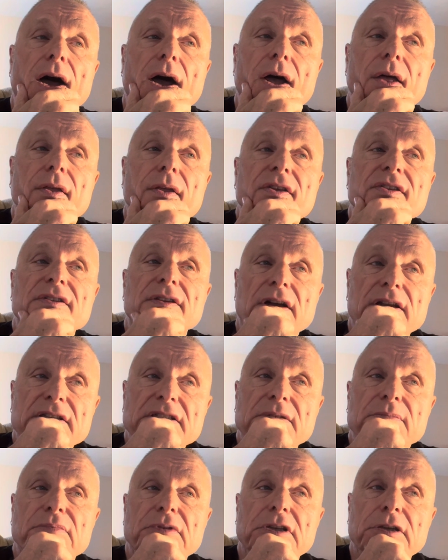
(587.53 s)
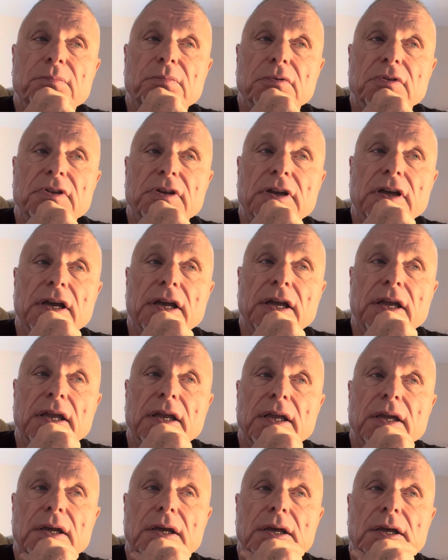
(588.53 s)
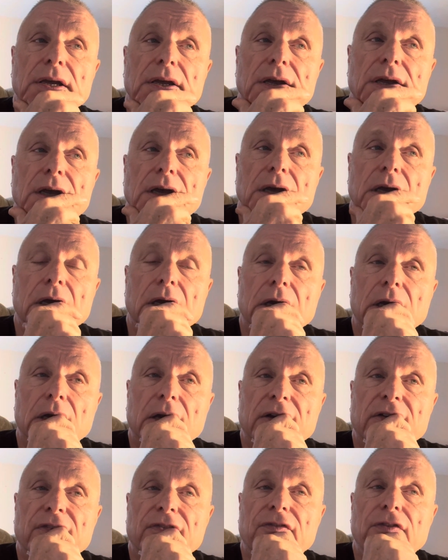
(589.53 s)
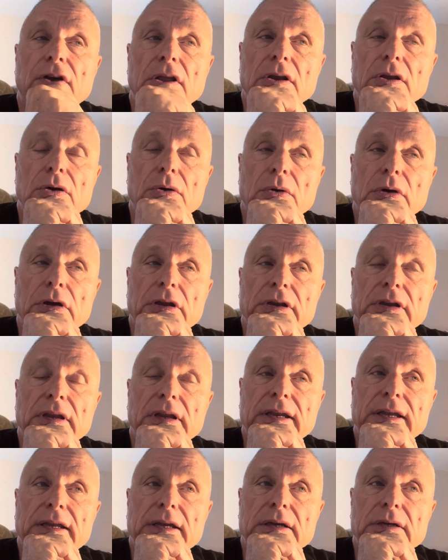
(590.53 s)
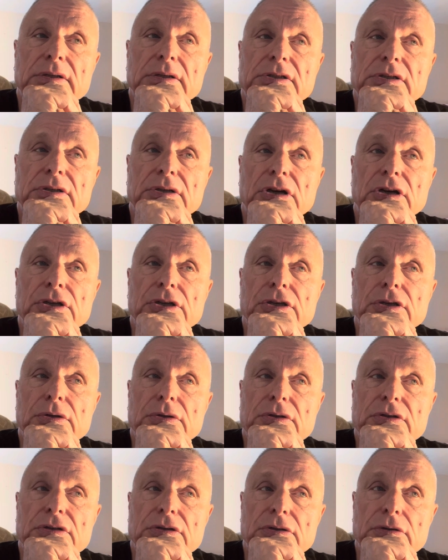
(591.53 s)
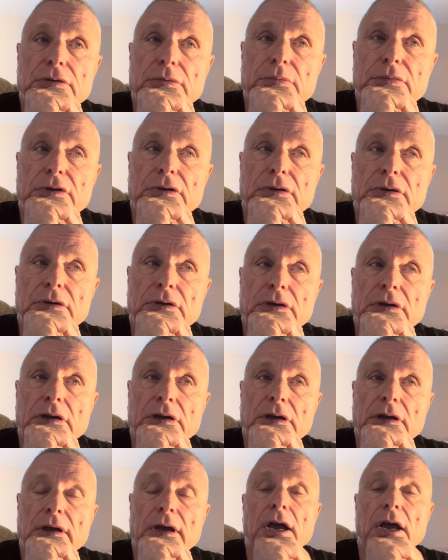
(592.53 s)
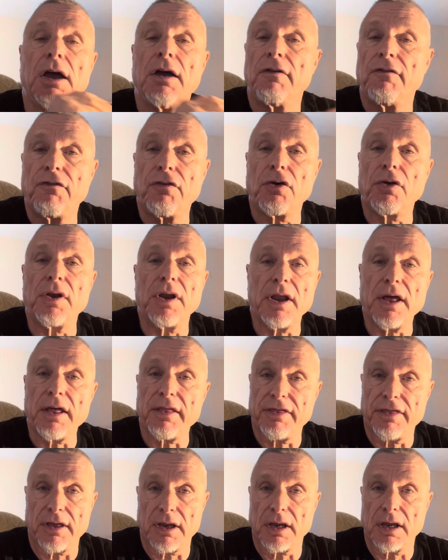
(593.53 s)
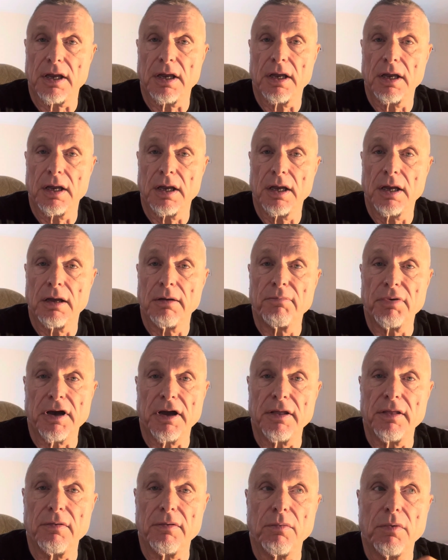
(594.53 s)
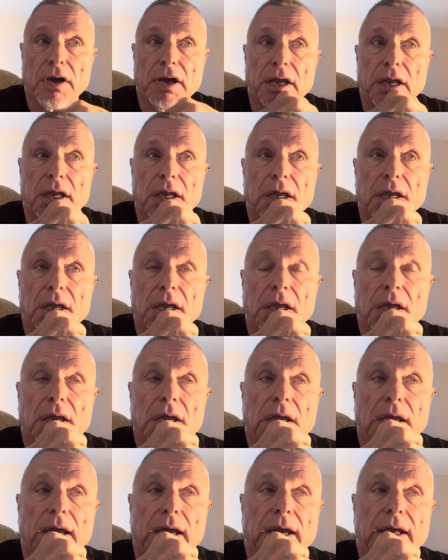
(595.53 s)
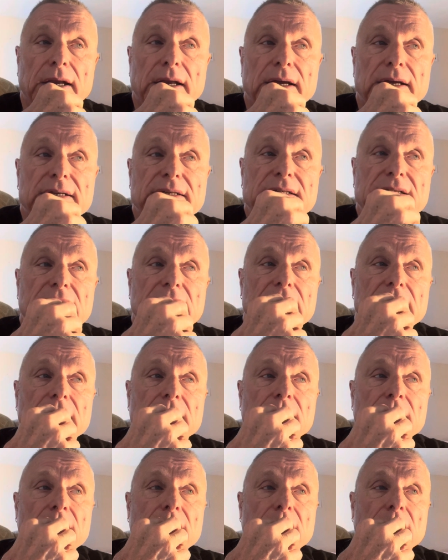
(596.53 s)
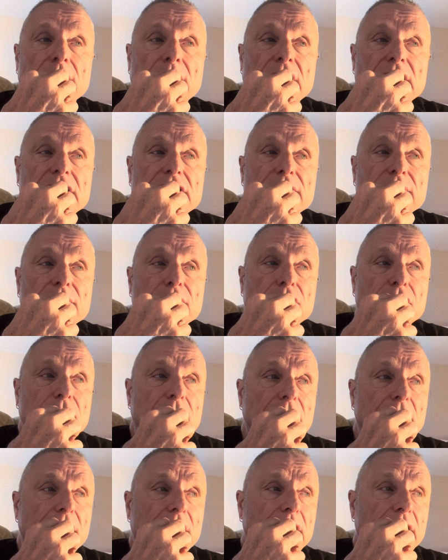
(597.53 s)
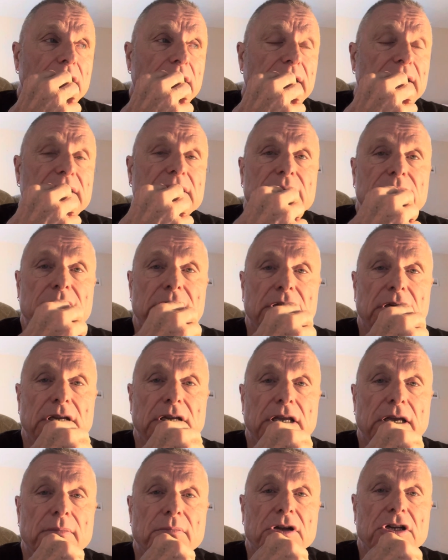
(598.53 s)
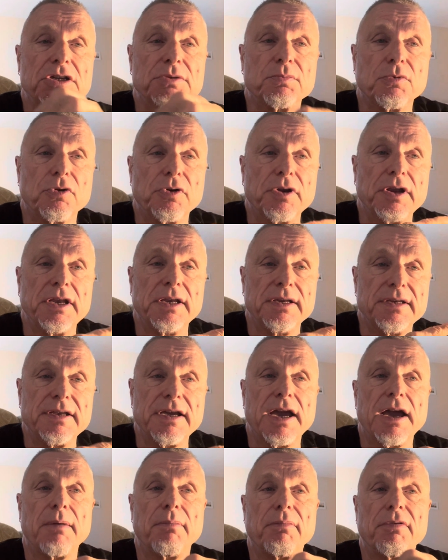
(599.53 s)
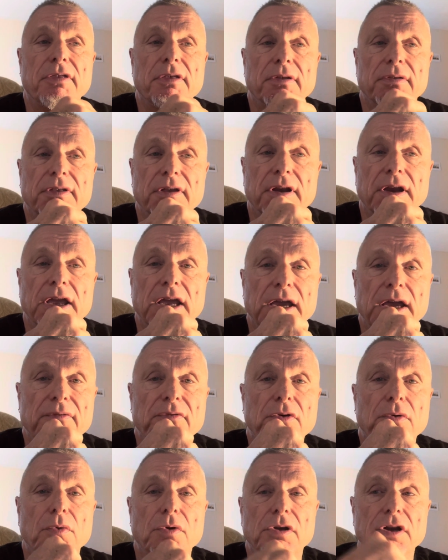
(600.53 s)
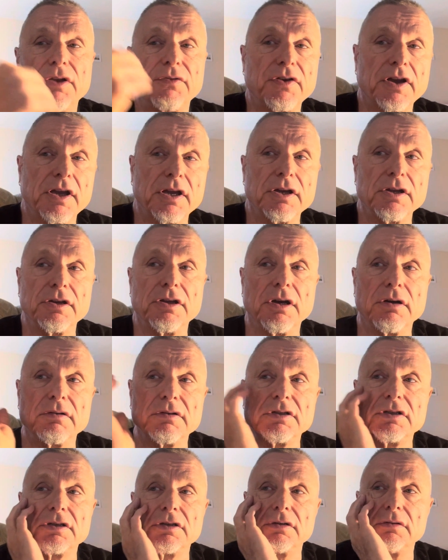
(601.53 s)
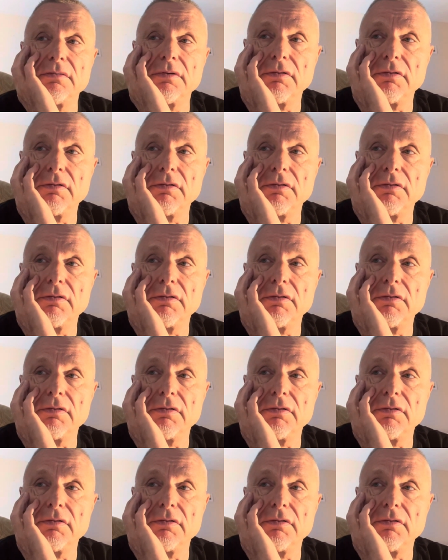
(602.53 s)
there's lots of people that I follow and encounter on YouTube for nothing, by the way, And I see them much more intimately and much more in depth than I ever would if I could go to